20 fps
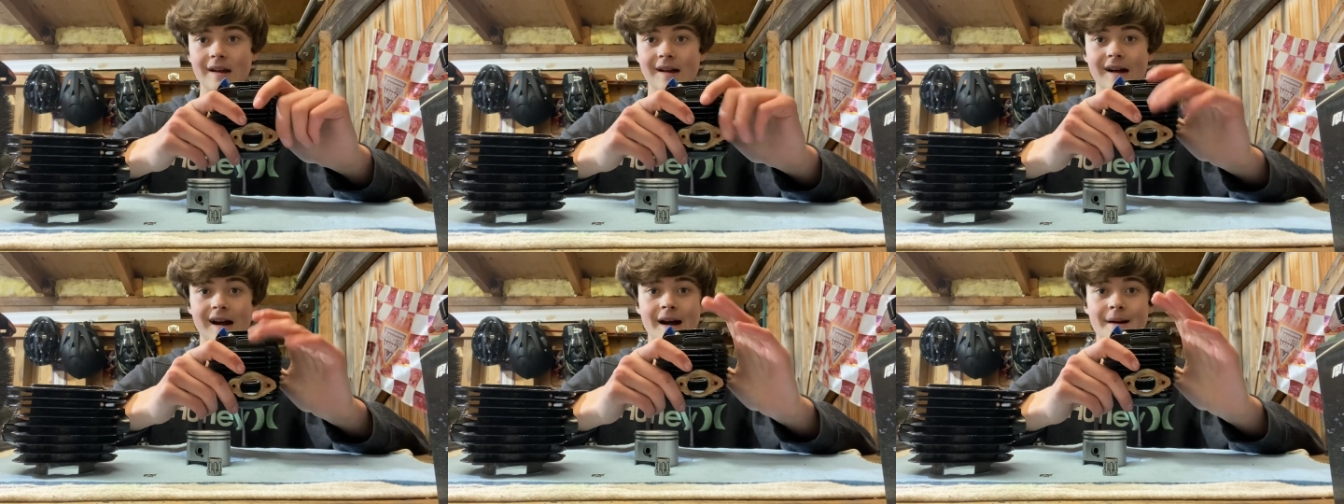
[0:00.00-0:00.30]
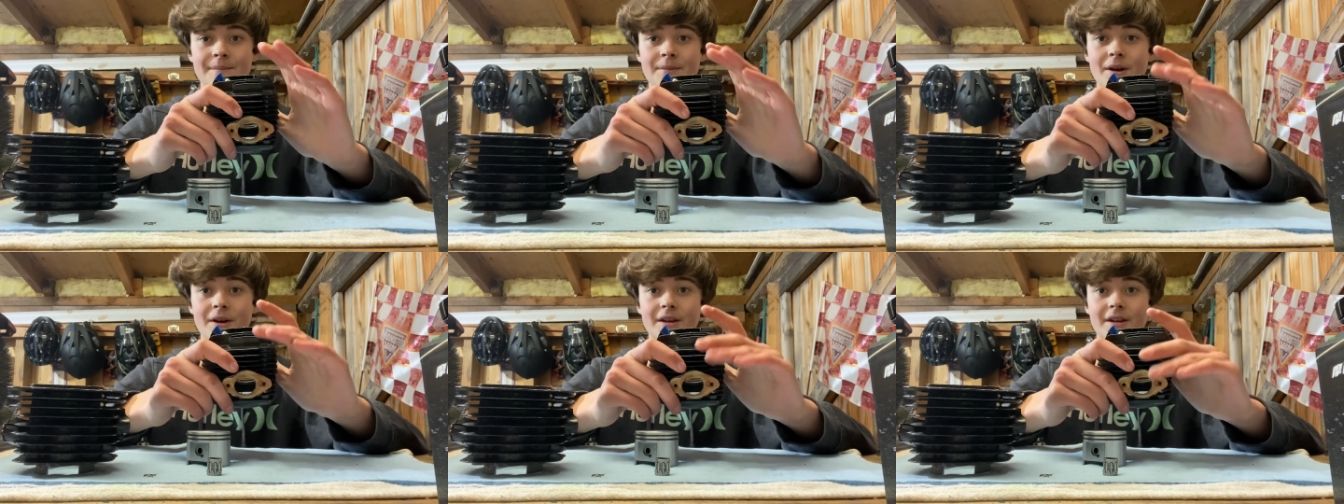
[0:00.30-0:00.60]

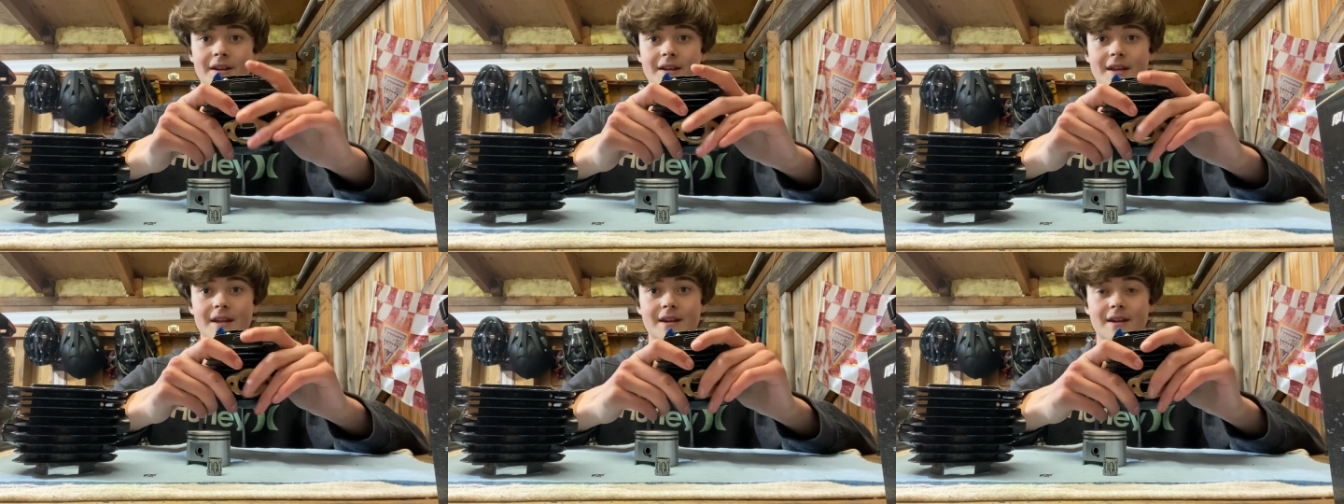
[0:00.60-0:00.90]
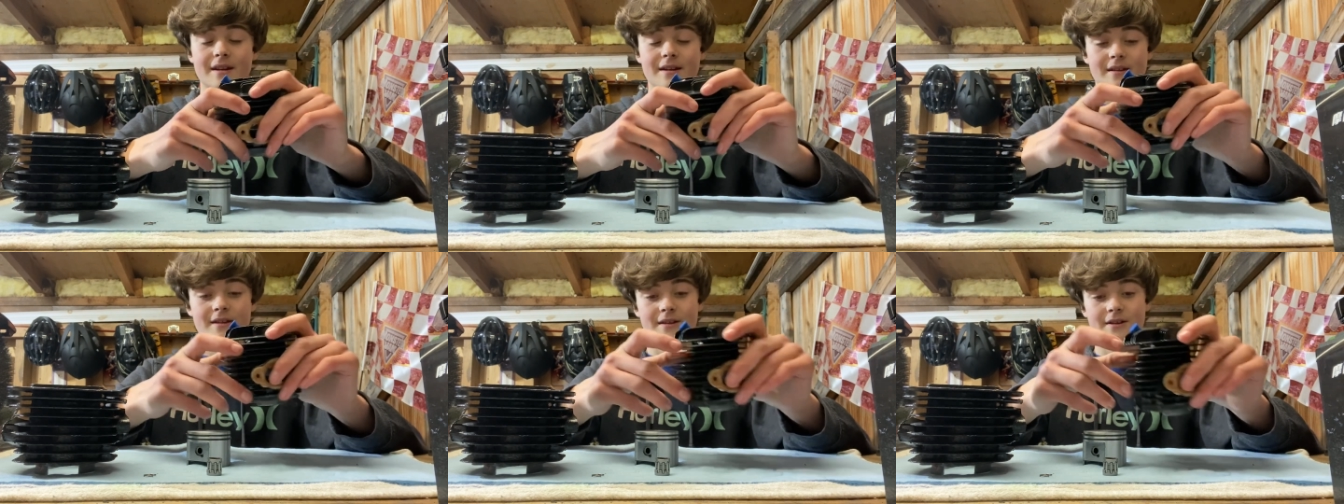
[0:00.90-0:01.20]
I'm not going to get
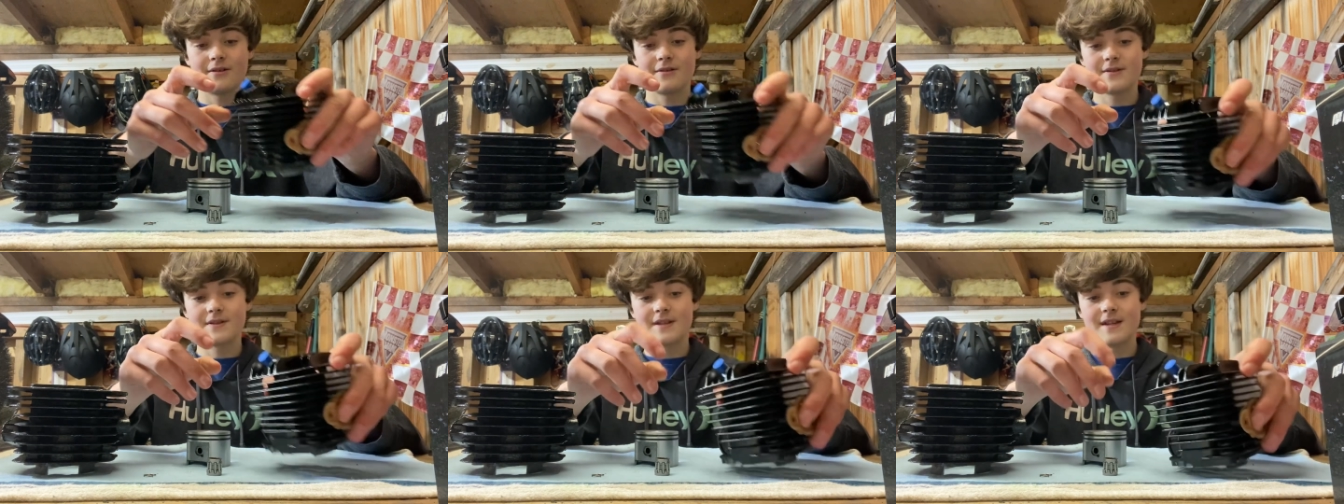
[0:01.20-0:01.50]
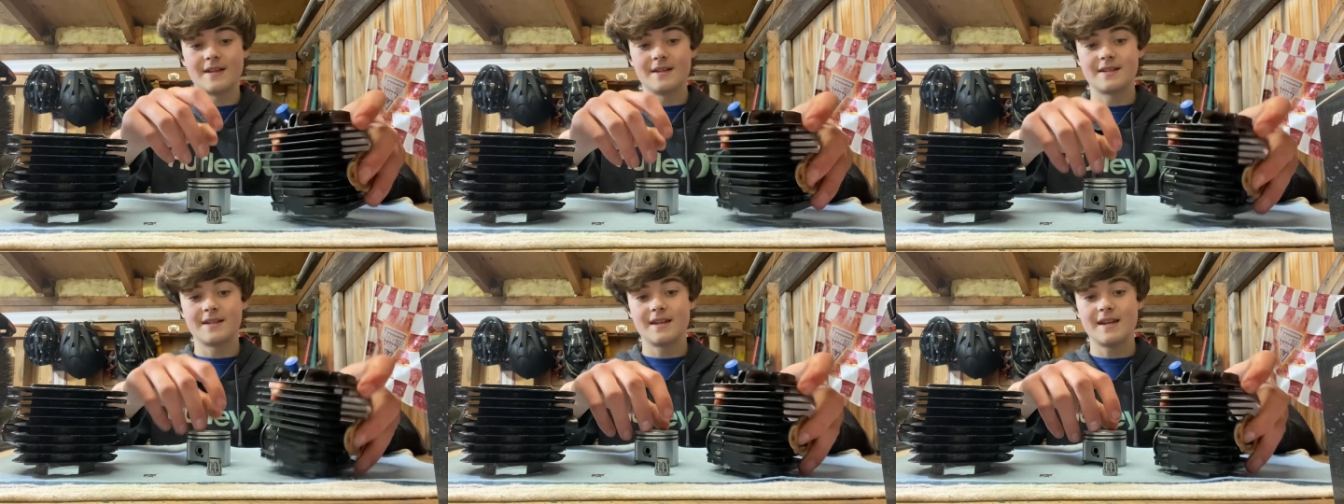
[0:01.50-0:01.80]
into those
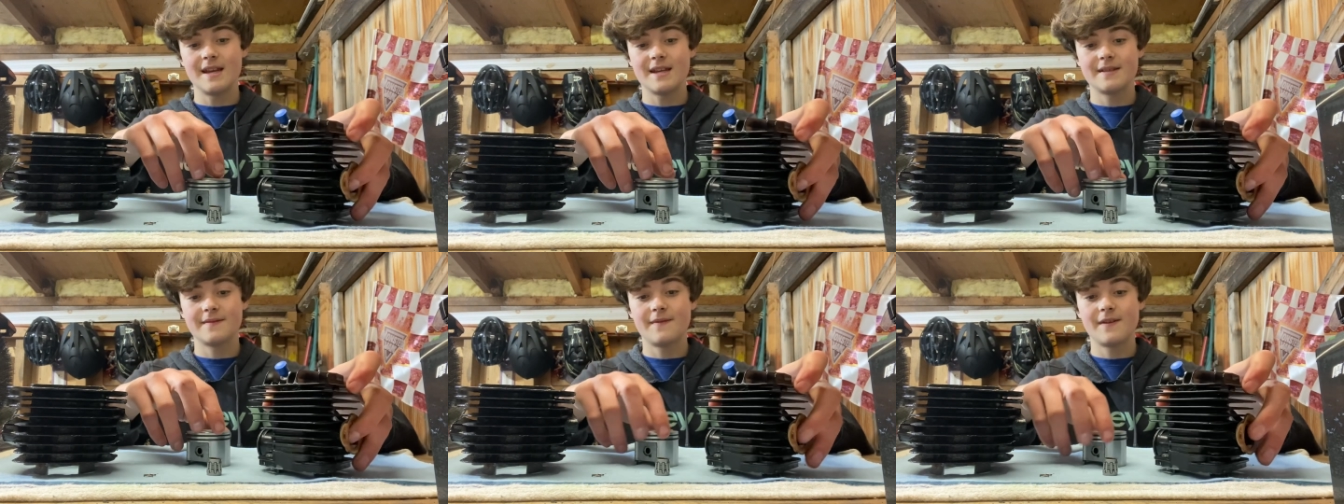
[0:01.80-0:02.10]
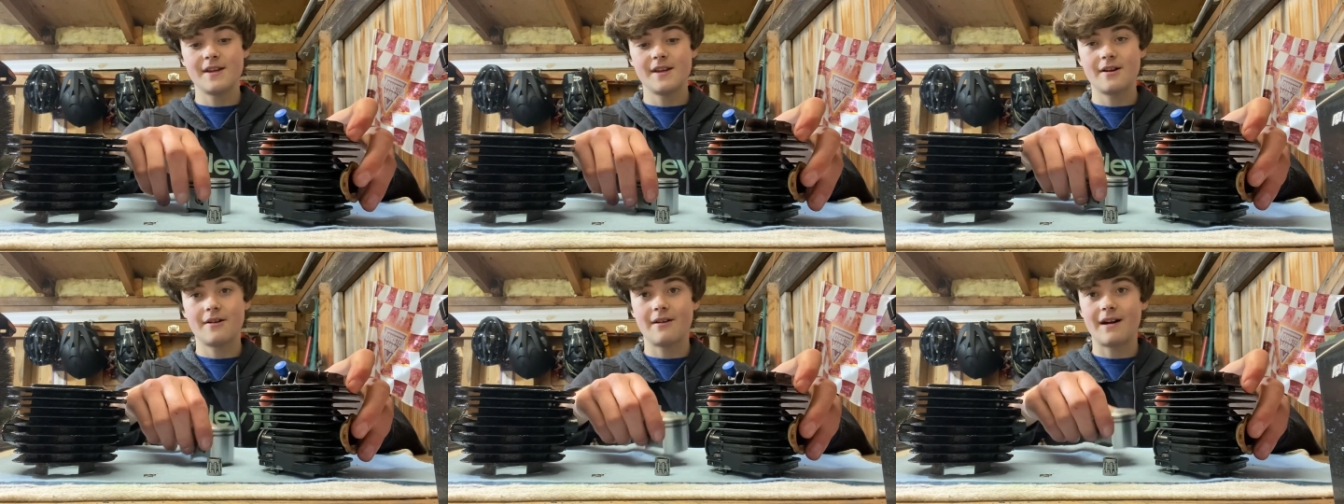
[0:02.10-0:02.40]
in today's
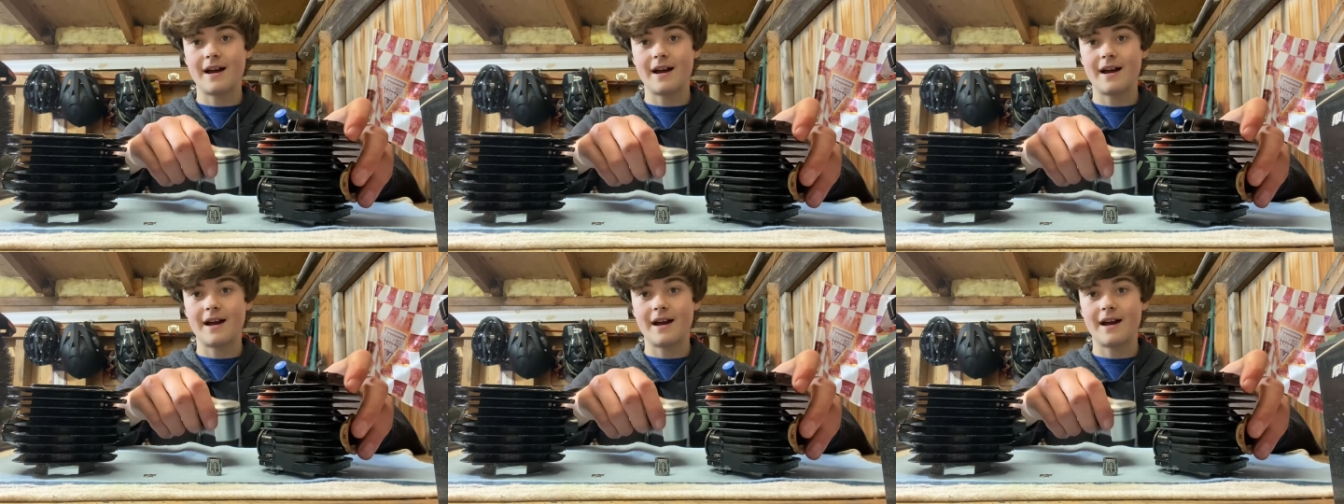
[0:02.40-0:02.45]
video.